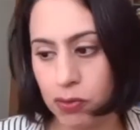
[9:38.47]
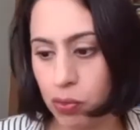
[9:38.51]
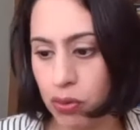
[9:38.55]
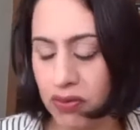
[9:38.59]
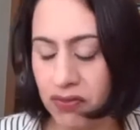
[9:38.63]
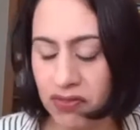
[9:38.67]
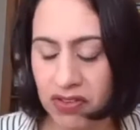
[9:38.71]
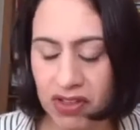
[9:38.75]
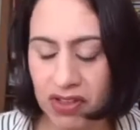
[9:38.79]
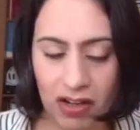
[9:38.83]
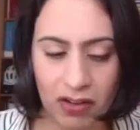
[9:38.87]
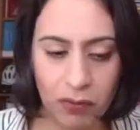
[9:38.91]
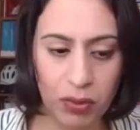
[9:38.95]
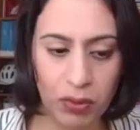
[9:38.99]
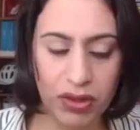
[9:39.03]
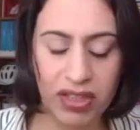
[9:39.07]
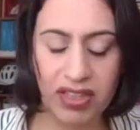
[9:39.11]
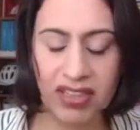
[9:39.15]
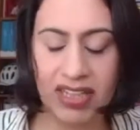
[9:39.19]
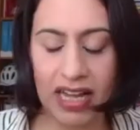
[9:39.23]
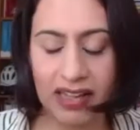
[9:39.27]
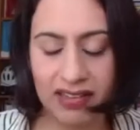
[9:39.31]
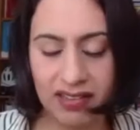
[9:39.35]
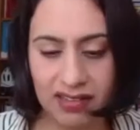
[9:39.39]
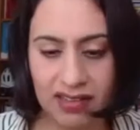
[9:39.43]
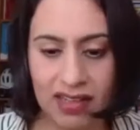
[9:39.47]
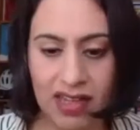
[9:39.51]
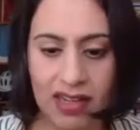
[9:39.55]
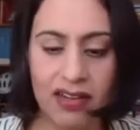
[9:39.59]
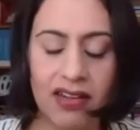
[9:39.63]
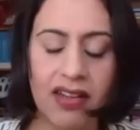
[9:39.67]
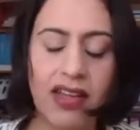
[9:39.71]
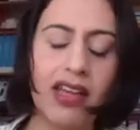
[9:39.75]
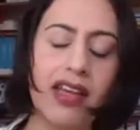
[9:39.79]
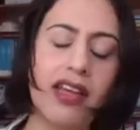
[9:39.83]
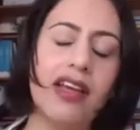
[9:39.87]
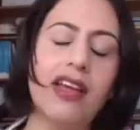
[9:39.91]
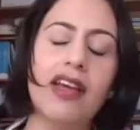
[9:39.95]
we've done with NatSen
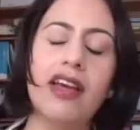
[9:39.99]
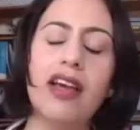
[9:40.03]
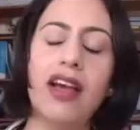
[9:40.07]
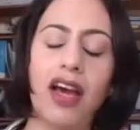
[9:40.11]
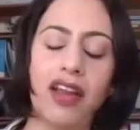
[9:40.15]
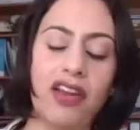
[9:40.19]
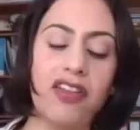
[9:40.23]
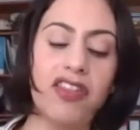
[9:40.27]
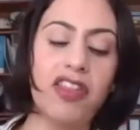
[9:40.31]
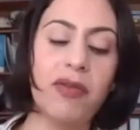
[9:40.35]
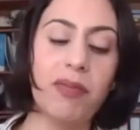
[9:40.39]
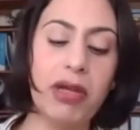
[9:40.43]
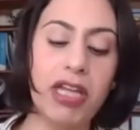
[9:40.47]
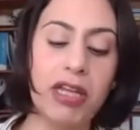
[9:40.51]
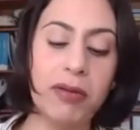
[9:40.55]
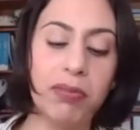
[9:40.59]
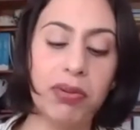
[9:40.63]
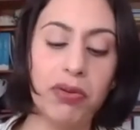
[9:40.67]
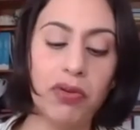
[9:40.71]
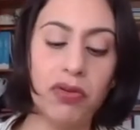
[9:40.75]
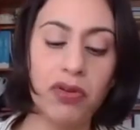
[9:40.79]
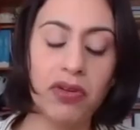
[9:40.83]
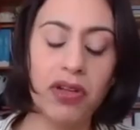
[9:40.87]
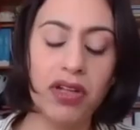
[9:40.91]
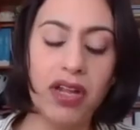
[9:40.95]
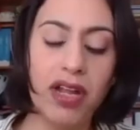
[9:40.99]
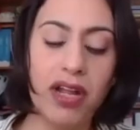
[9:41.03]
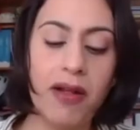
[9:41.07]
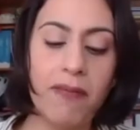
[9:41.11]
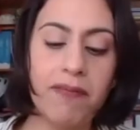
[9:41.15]
and other people,